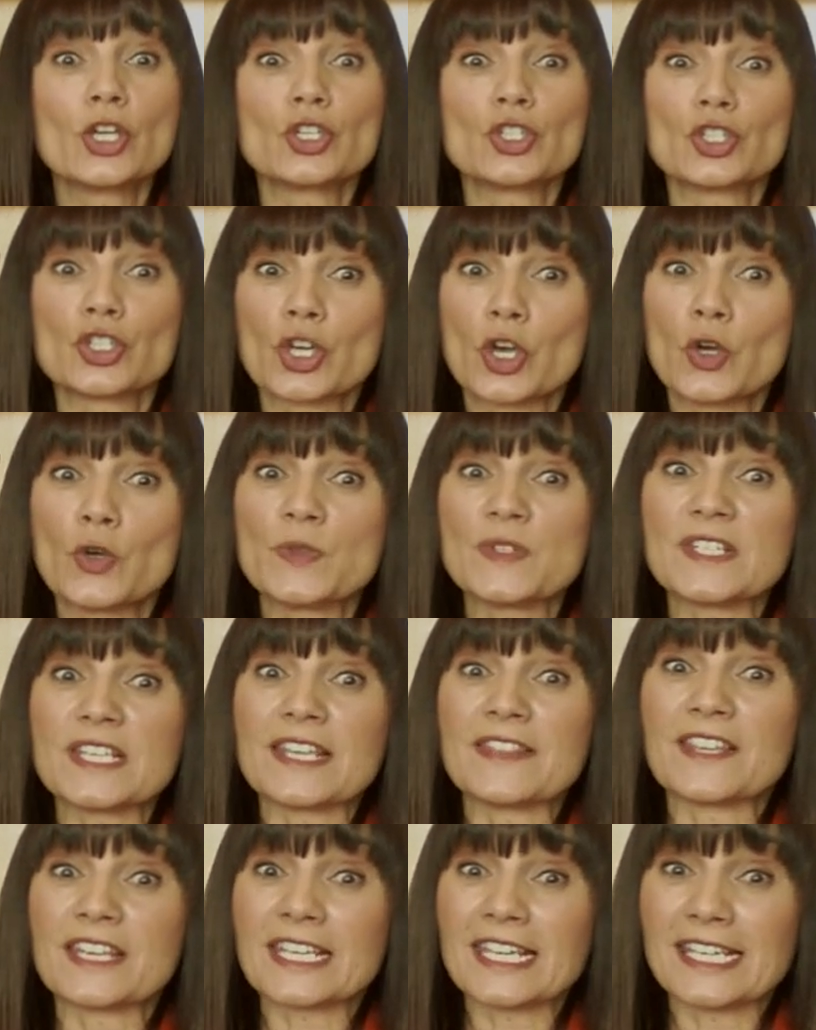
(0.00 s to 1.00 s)
shows
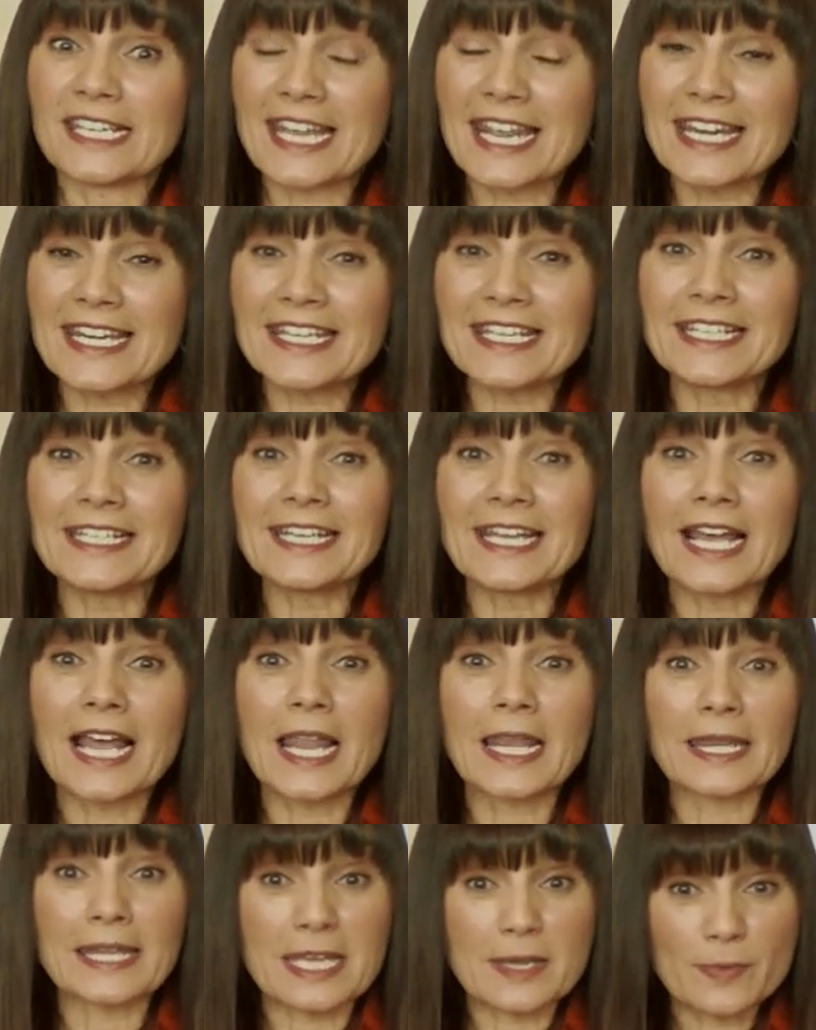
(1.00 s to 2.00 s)
in the Canadian
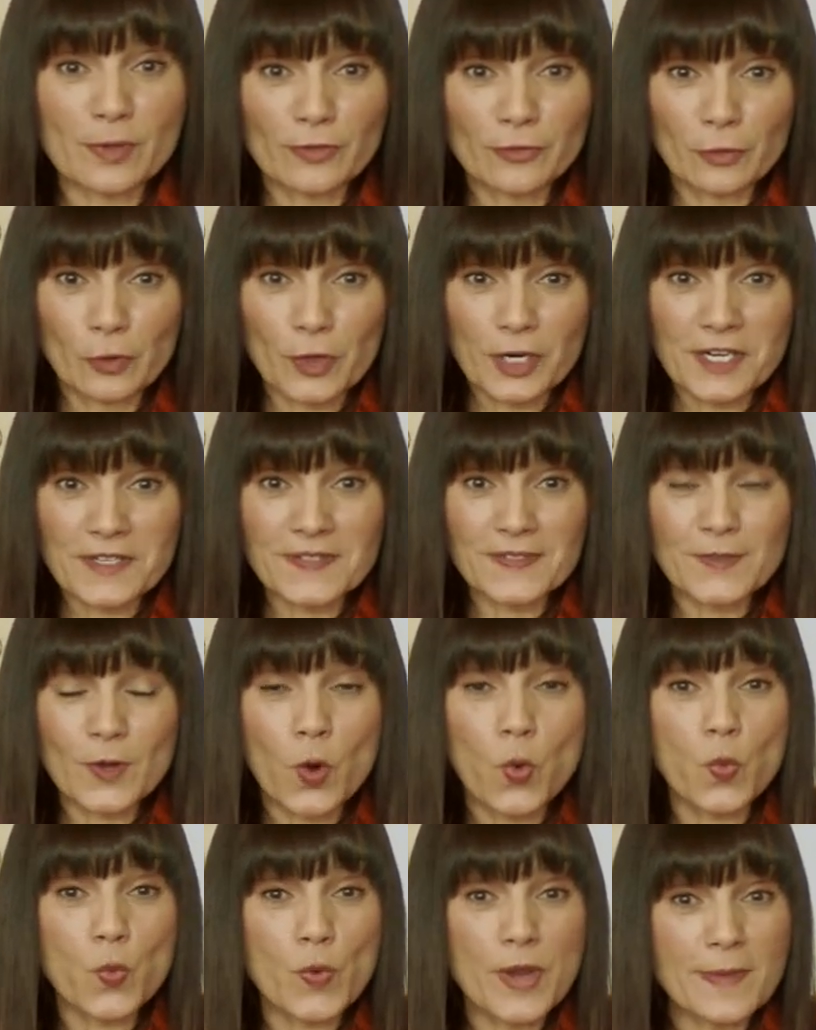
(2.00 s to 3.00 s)
labour force,
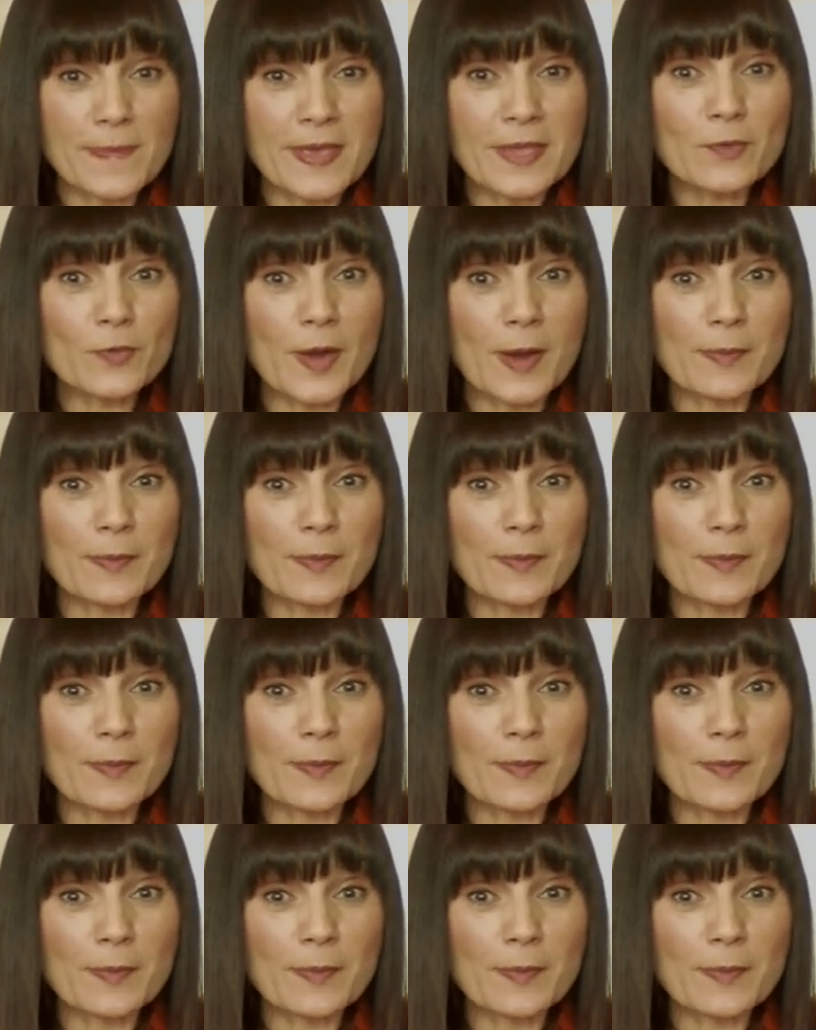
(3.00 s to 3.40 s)
women